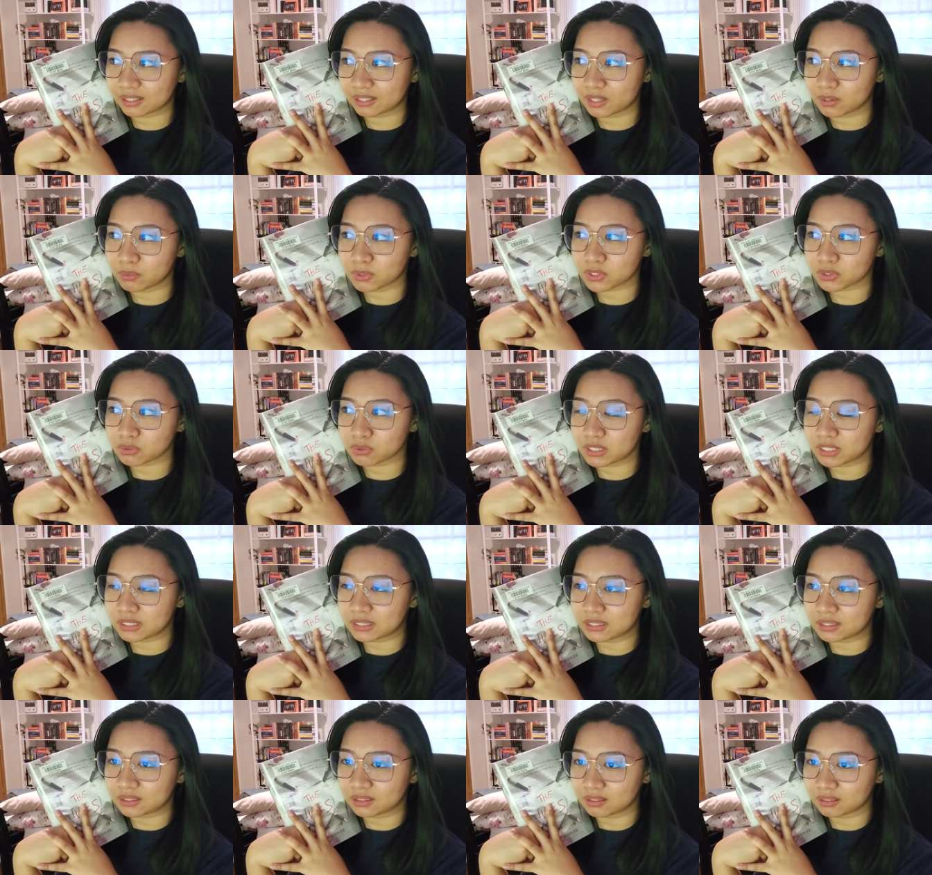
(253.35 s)
it was
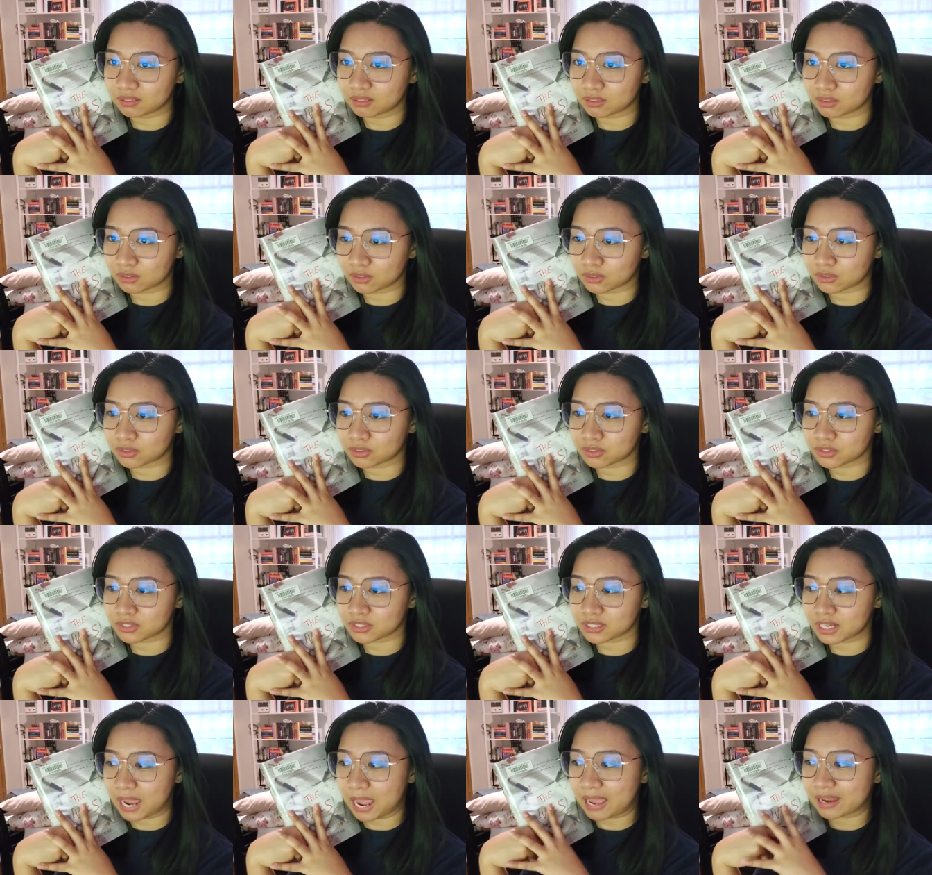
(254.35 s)
really the
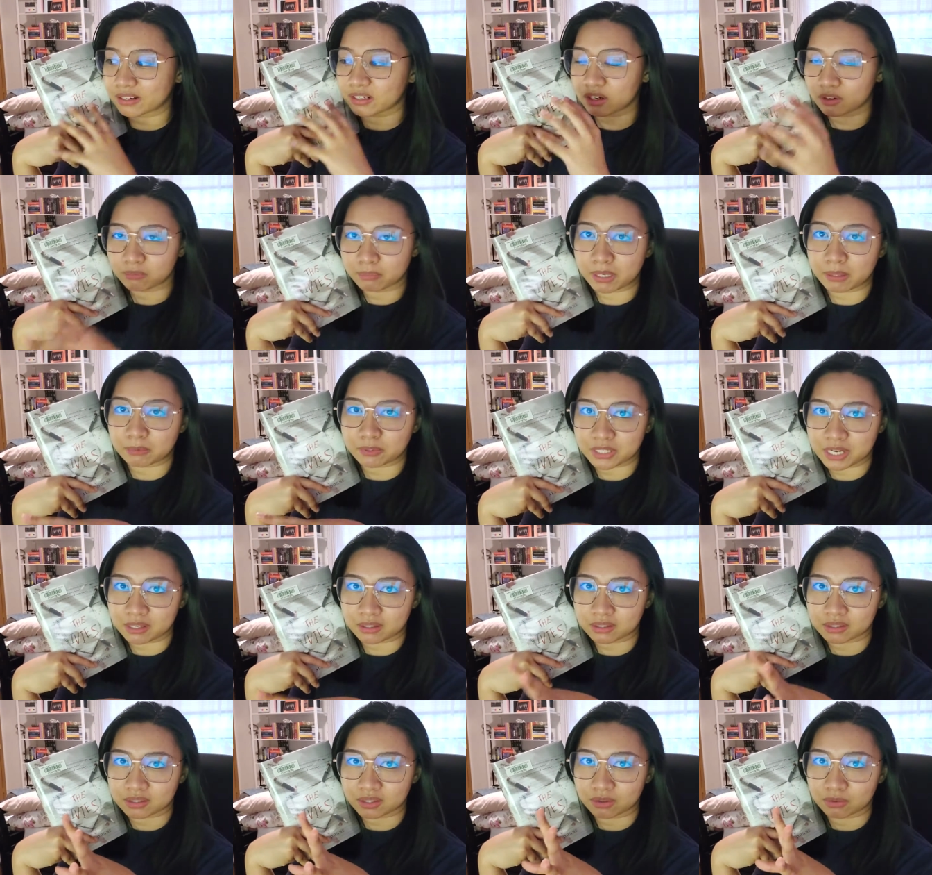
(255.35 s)
girls and our main
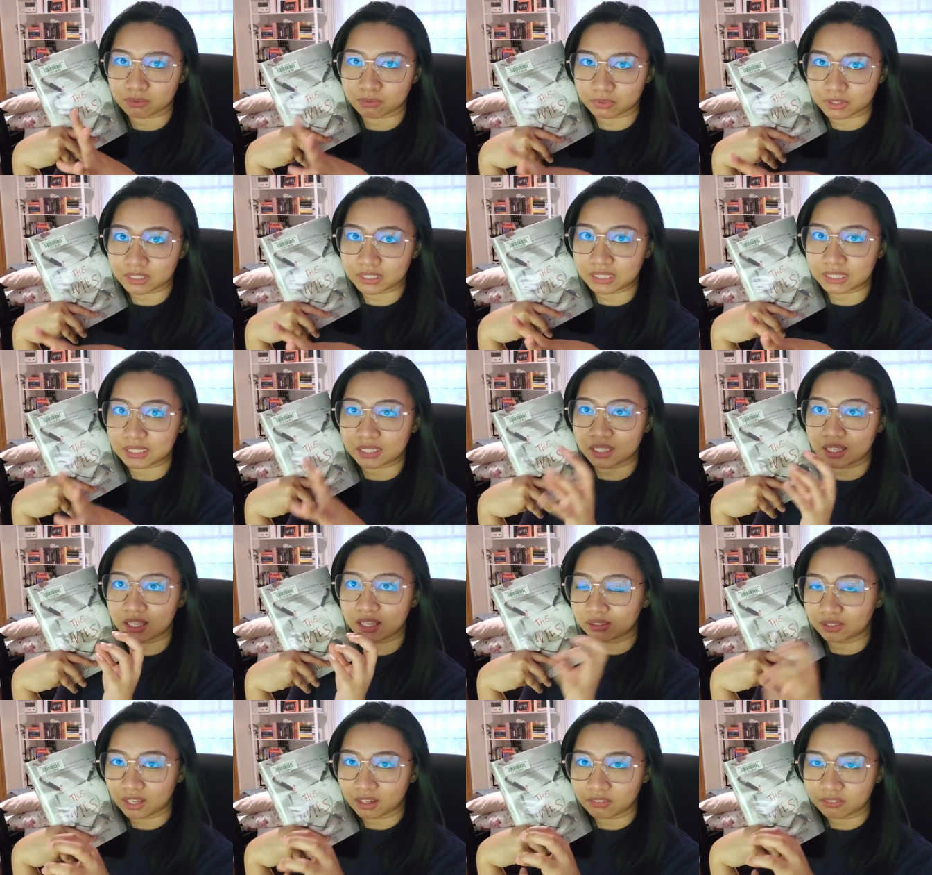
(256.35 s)
protagonist I really
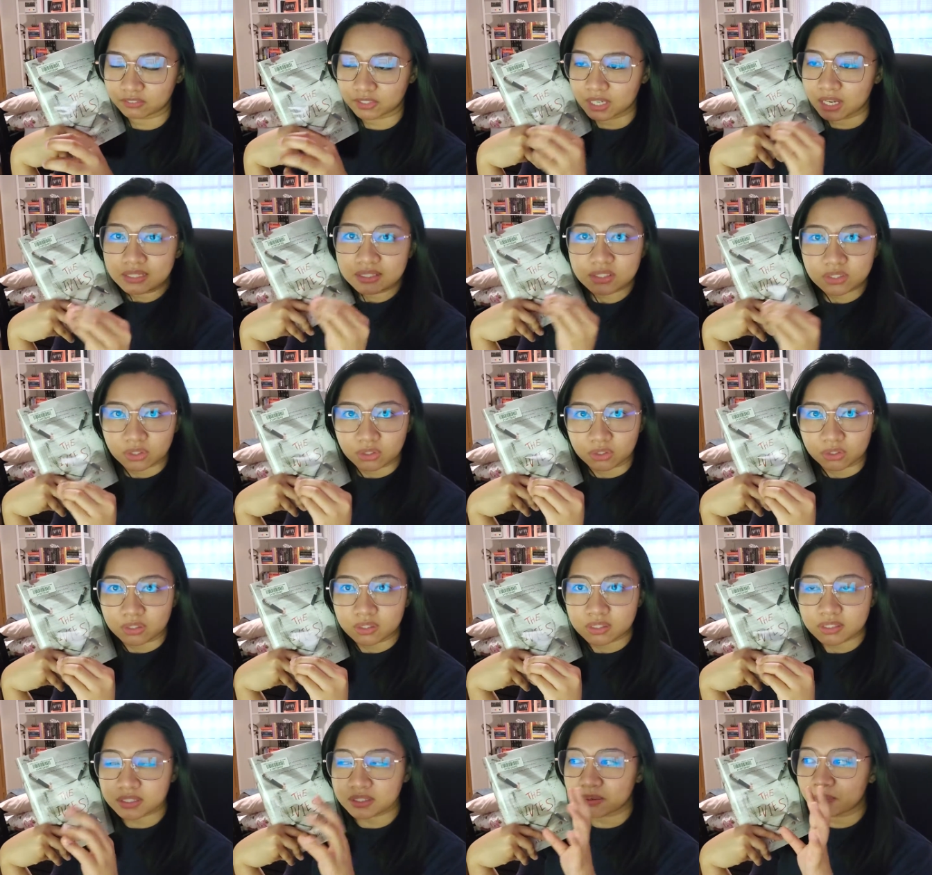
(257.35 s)
loved. These
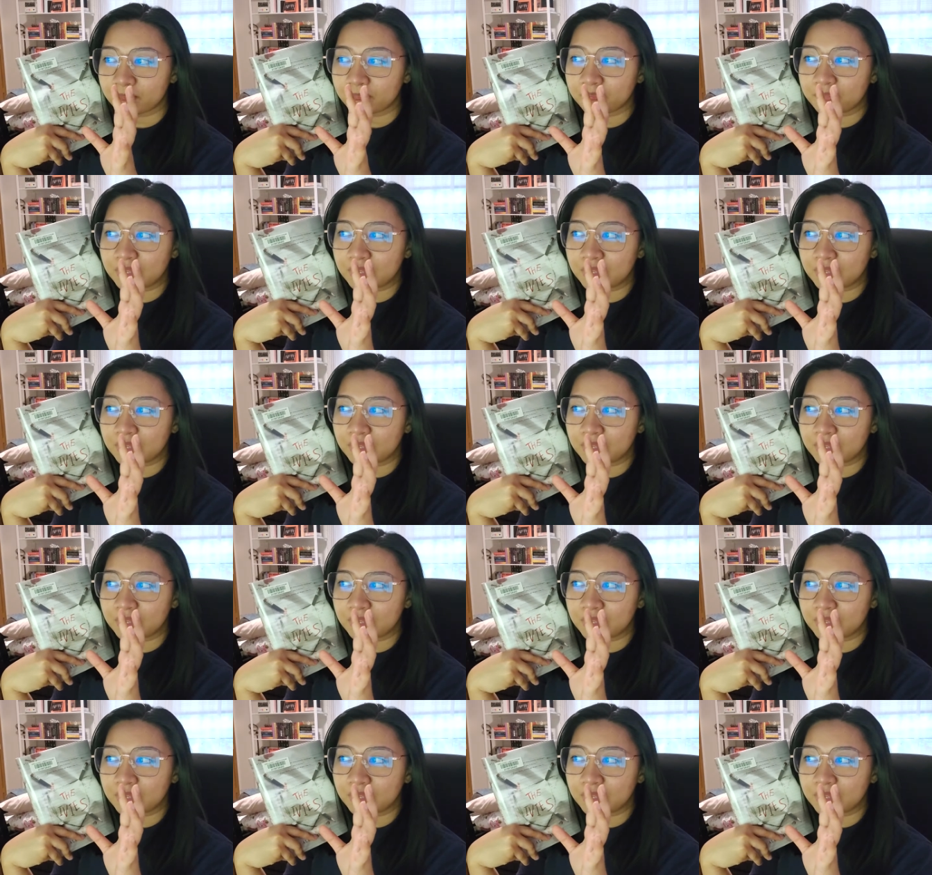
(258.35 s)
girls,